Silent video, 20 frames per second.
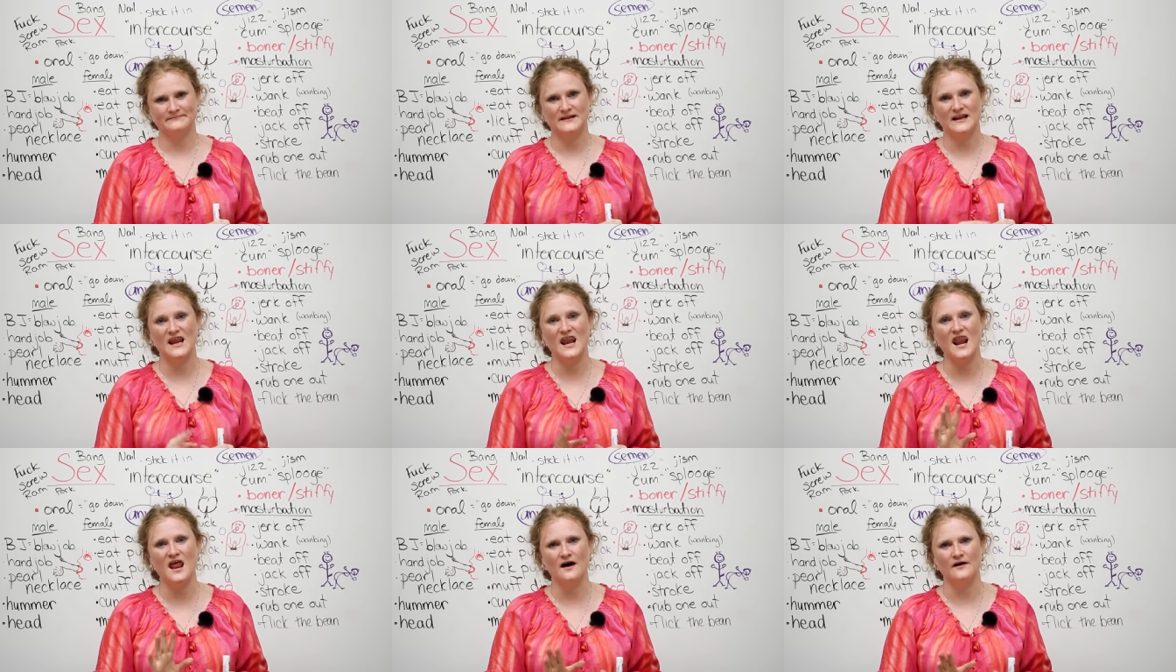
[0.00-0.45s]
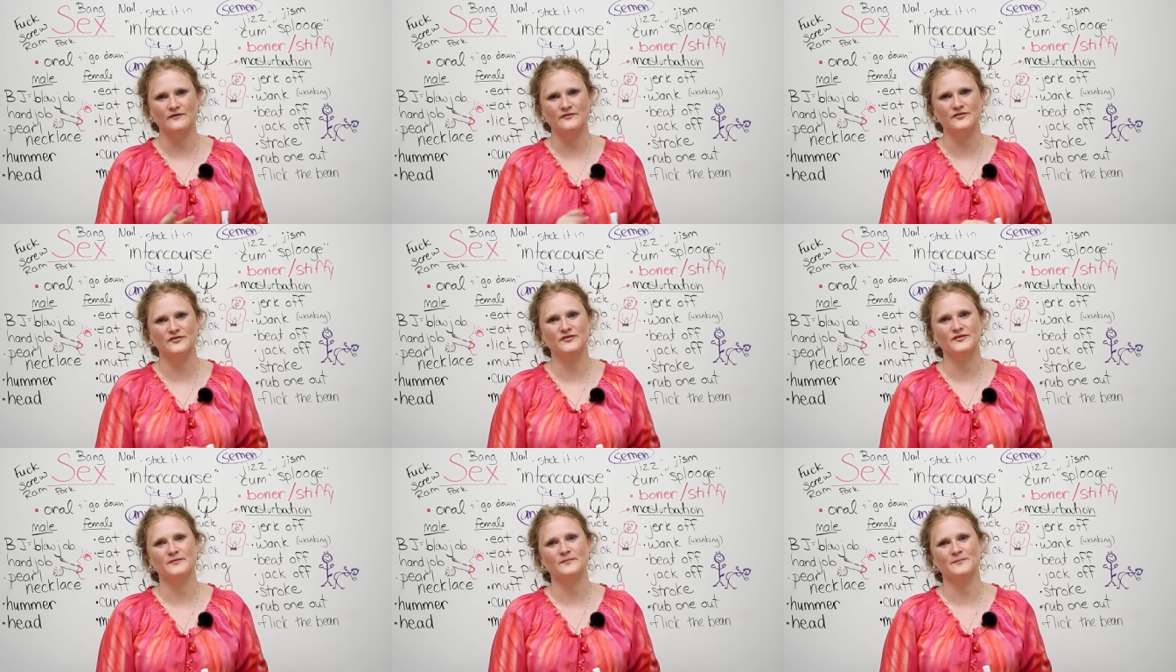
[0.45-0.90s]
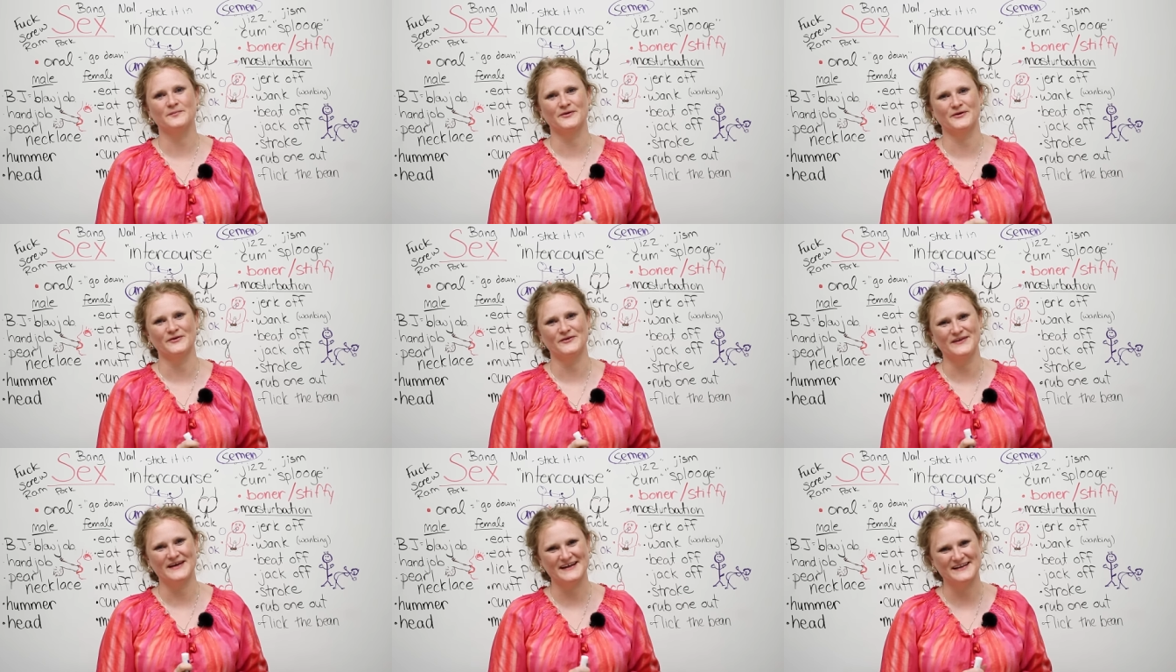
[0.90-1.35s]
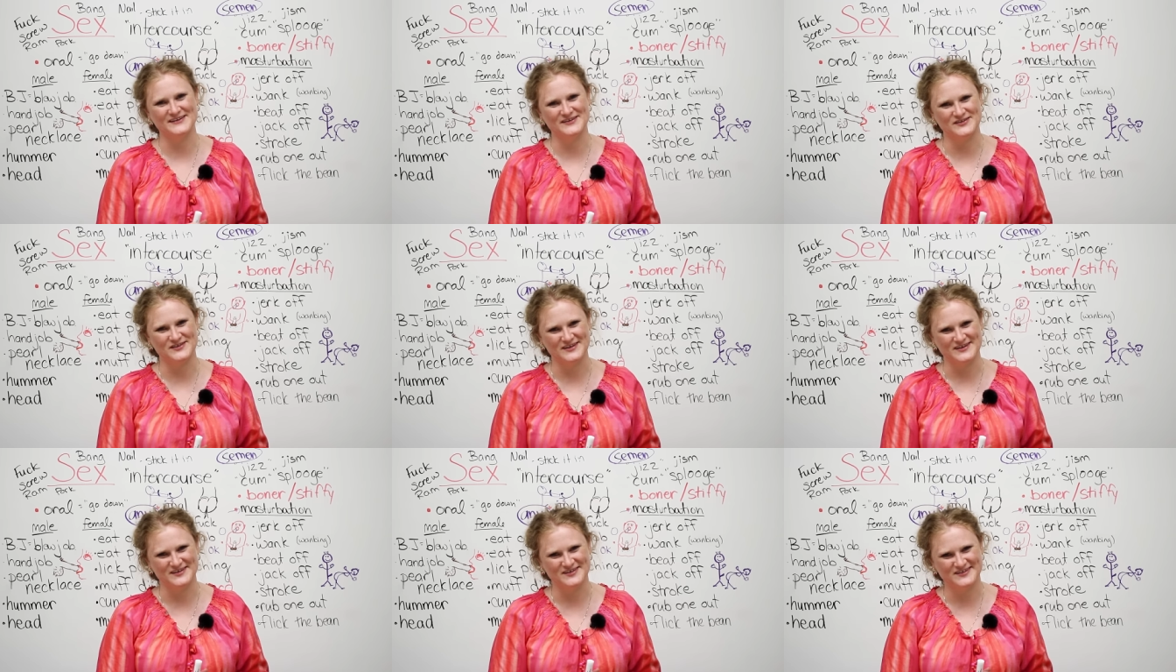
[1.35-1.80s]
loves pearl
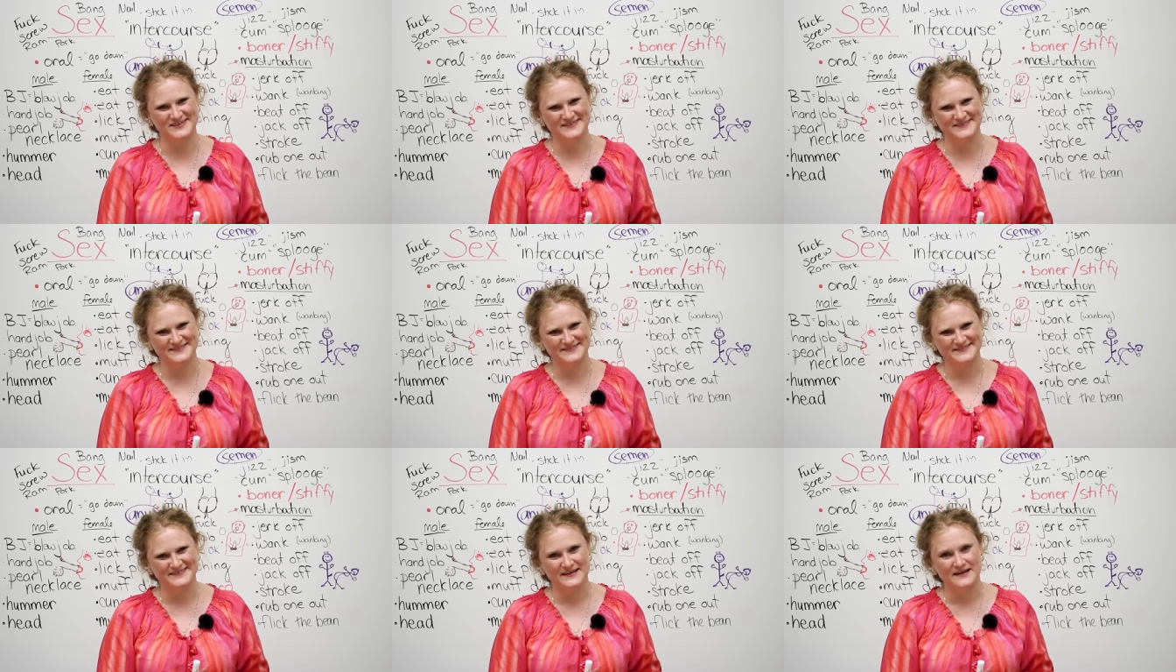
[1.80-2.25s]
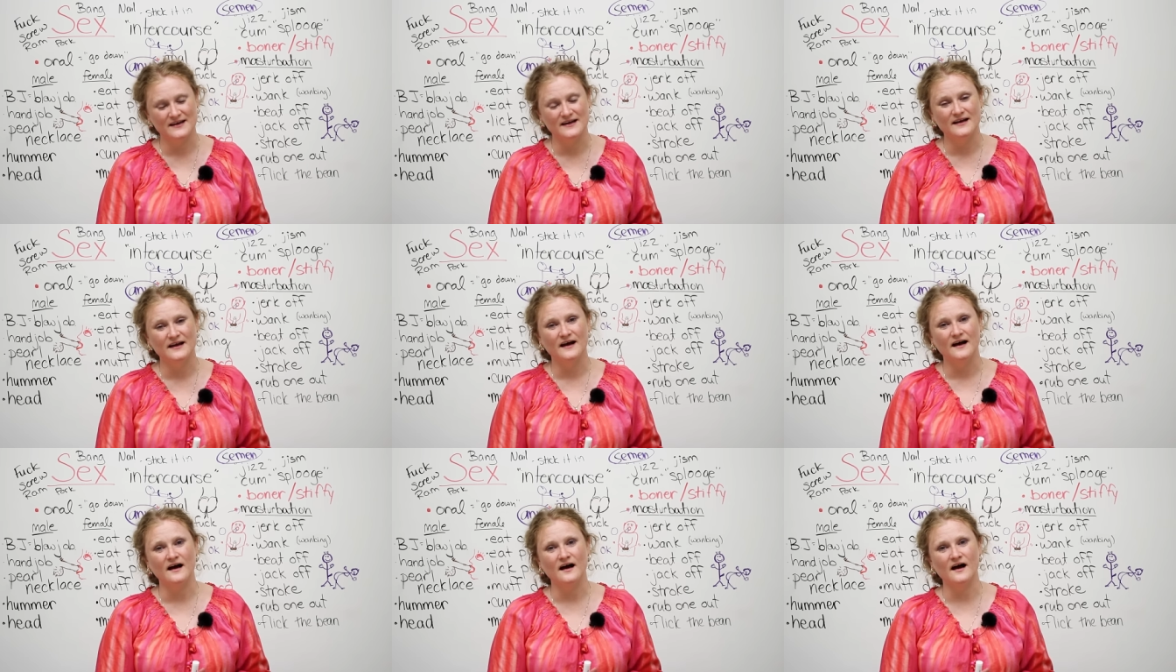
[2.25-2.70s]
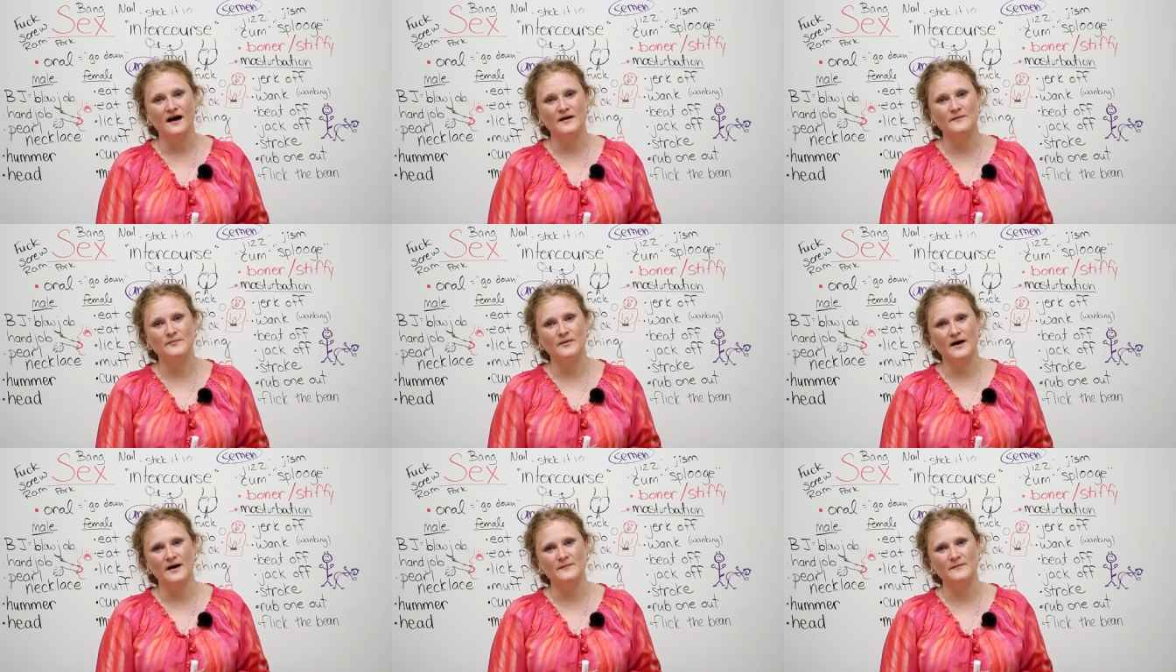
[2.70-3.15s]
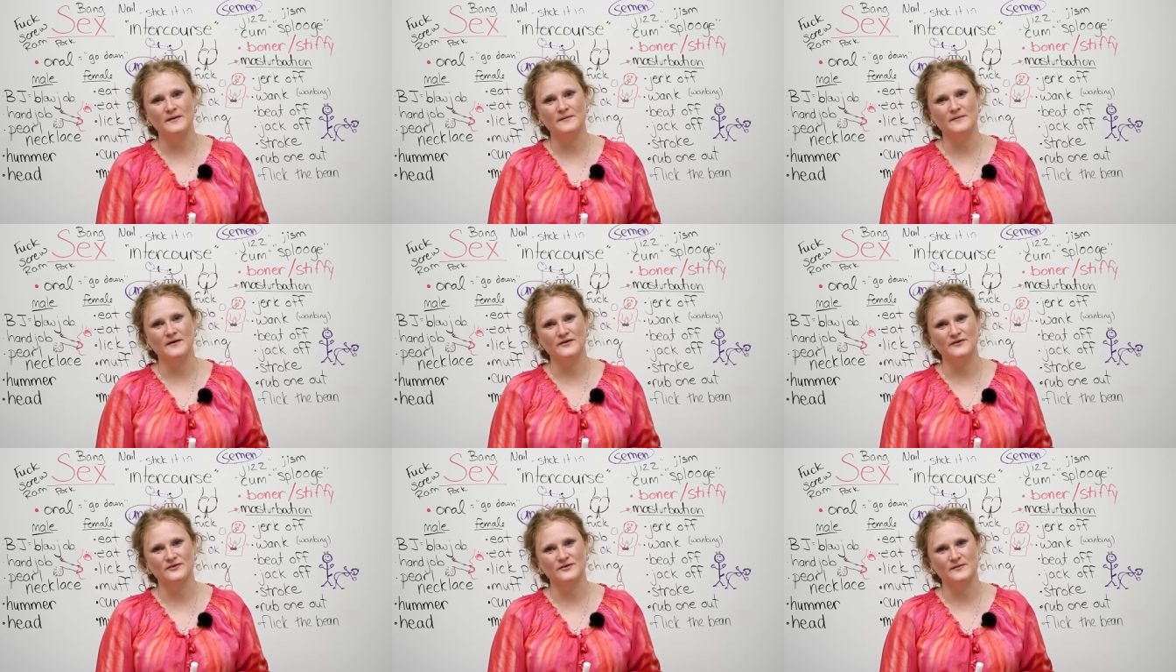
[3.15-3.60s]
necklaces. I bought my
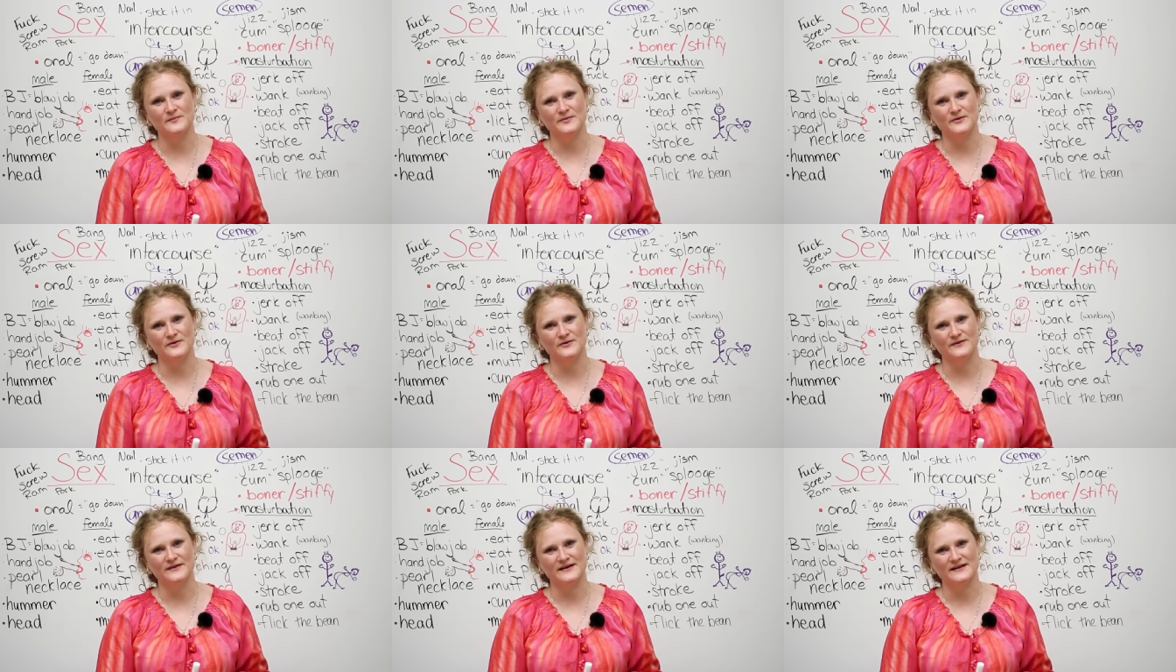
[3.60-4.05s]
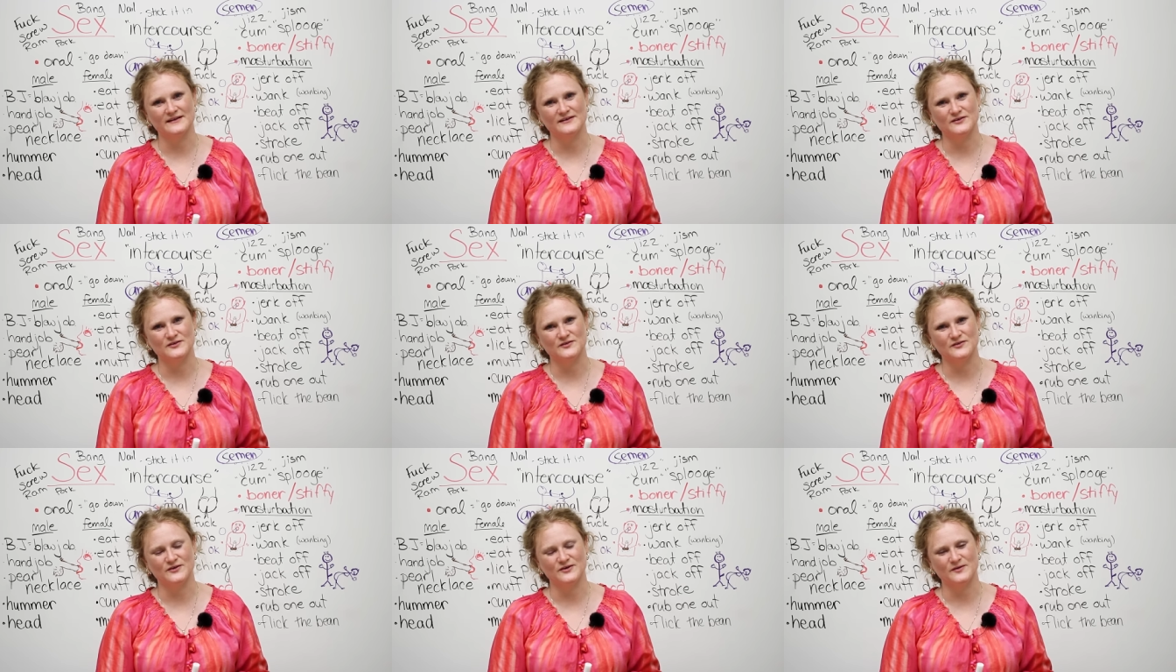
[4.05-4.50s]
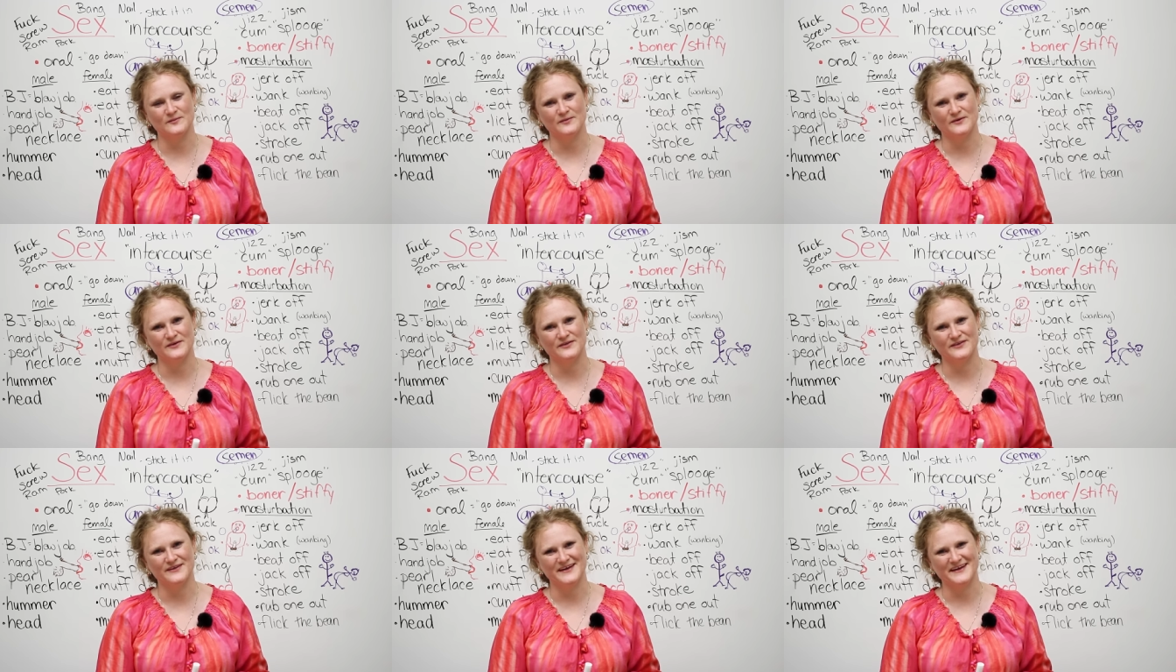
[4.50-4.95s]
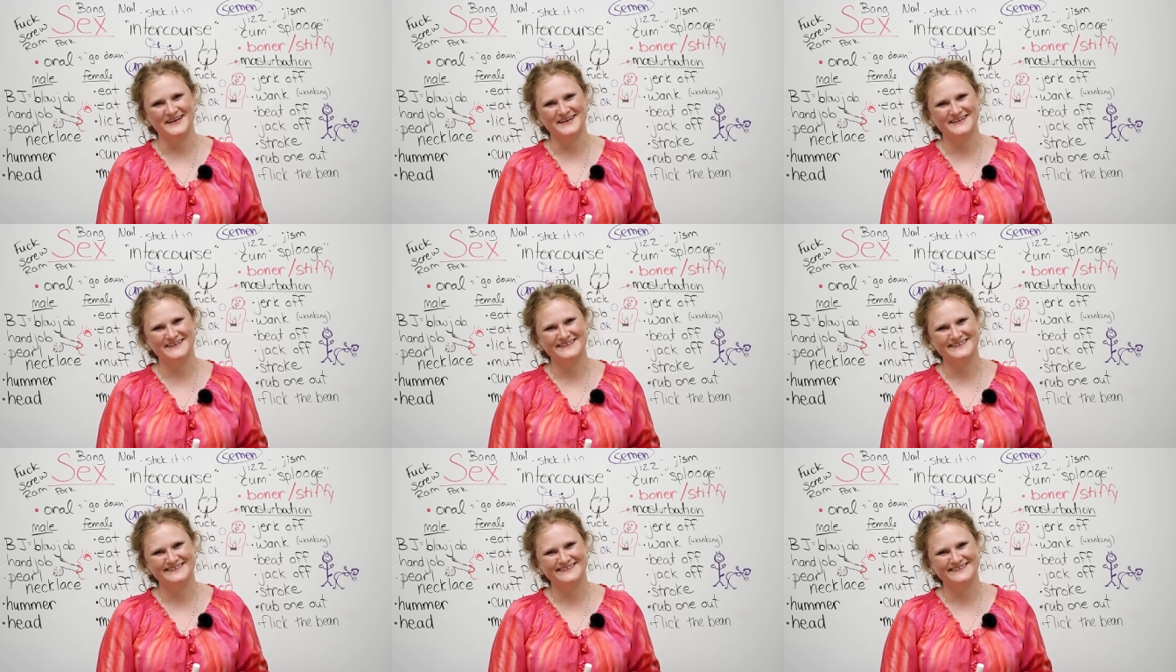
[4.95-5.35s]
mother a pearl necklace for her birthday.